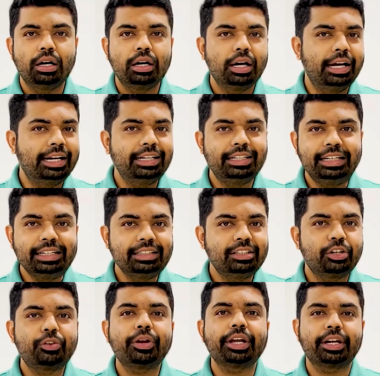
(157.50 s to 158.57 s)
it did the
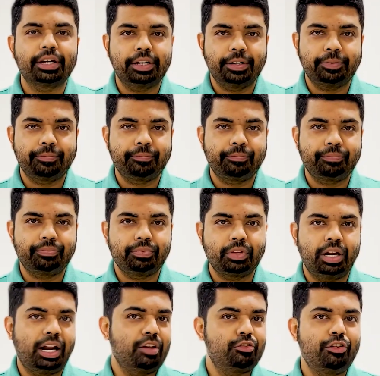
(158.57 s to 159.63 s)
trick.
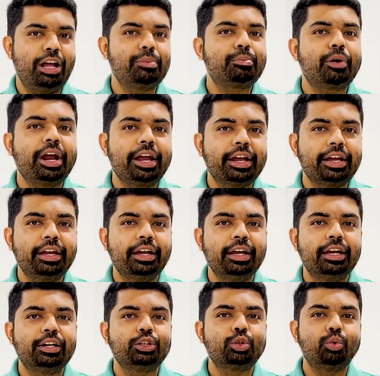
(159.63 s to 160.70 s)
And I fell prey
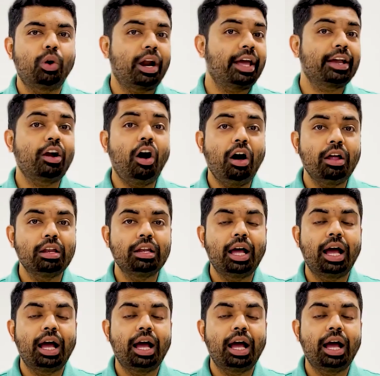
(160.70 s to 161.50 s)
to what I call